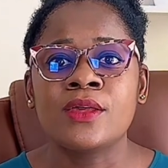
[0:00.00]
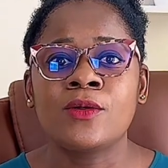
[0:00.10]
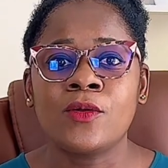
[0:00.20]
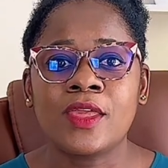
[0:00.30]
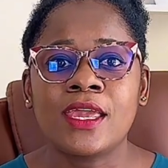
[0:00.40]

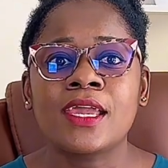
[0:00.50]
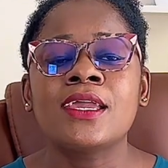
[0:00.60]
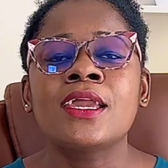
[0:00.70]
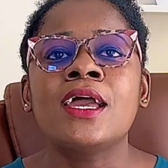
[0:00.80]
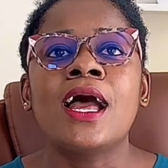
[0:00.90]
Okay.
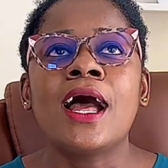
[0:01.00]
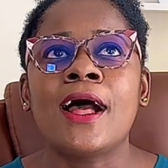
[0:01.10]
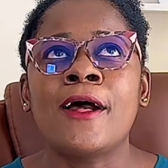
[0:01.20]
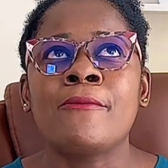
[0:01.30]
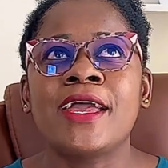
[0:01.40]

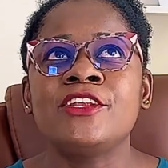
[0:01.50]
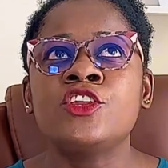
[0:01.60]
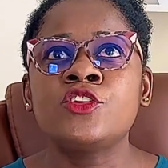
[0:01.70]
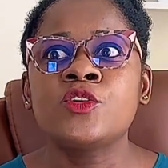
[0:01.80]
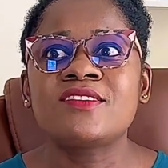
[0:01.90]
I
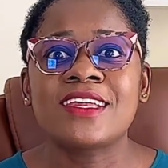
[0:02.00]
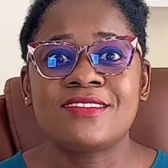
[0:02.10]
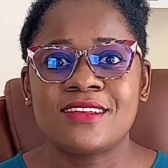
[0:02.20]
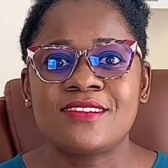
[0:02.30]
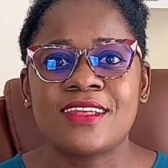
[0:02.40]
knew those
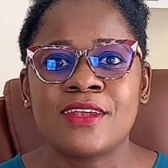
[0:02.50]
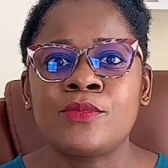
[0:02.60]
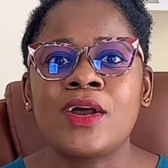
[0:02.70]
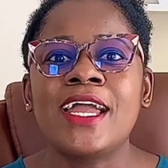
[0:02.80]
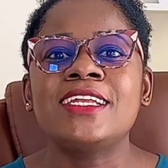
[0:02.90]
existed,
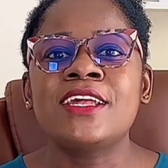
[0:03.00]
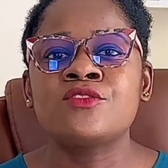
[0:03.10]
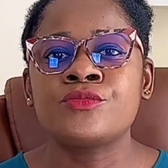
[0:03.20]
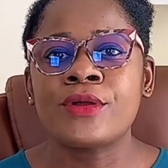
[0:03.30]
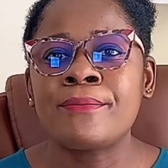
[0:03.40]
but I needed
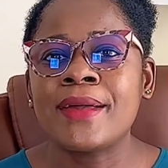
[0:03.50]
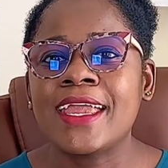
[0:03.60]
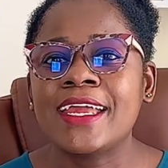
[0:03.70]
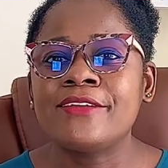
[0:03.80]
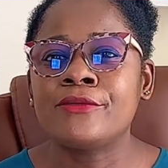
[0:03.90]
to wrap my
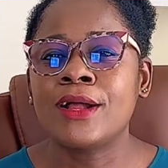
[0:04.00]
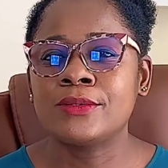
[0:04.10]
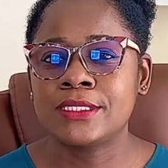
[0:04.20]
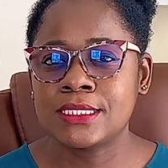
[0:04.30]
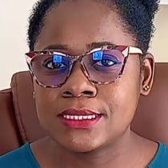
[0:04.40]
head
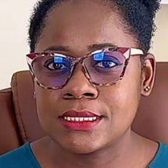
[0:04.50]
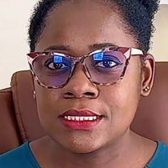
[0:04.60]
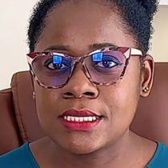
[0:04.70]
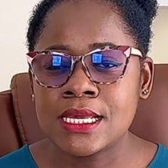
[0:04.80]
around it.